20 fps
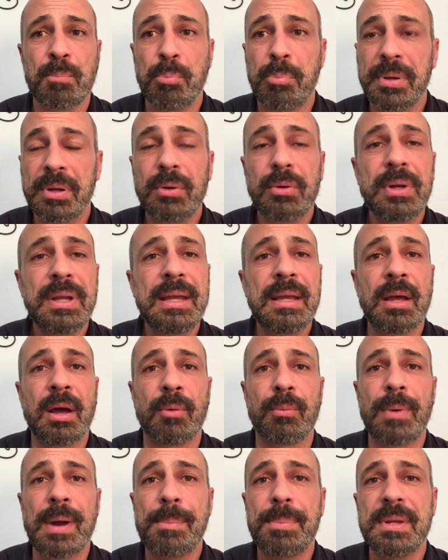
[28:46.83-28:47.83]
building a
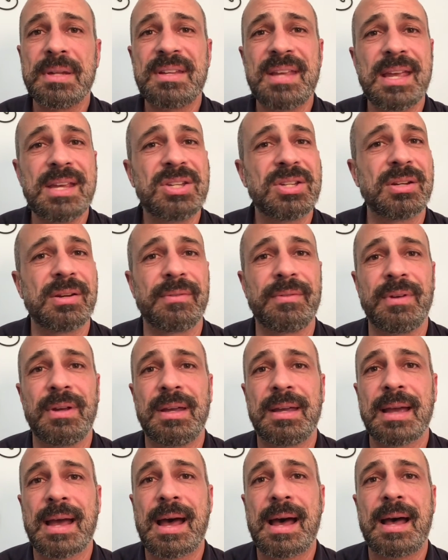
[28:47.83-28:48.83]
reputation of
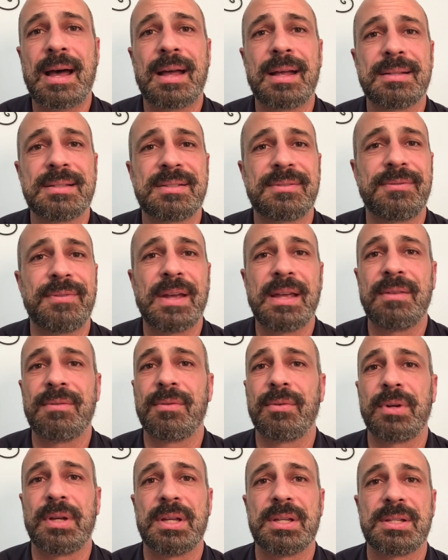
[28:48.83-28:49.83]
God's
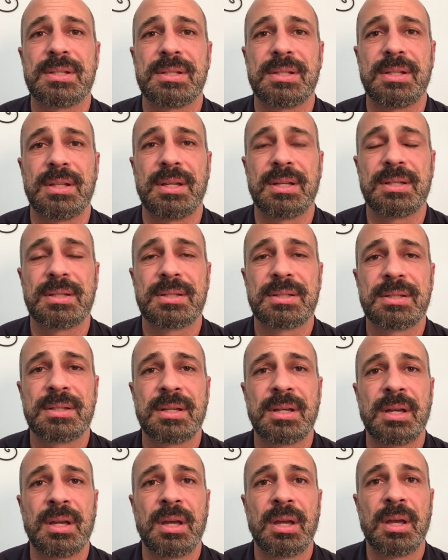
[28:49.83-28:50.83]
faithfulness in this,
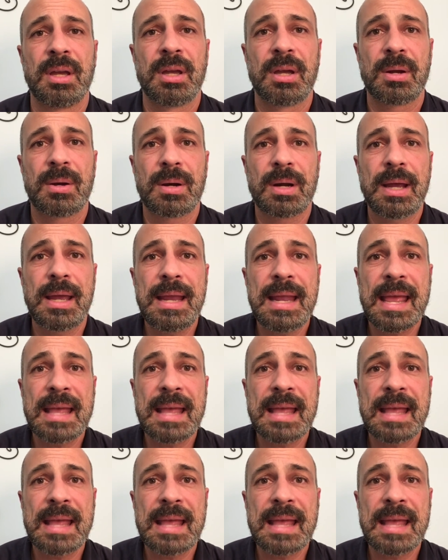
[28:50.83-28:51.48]
right?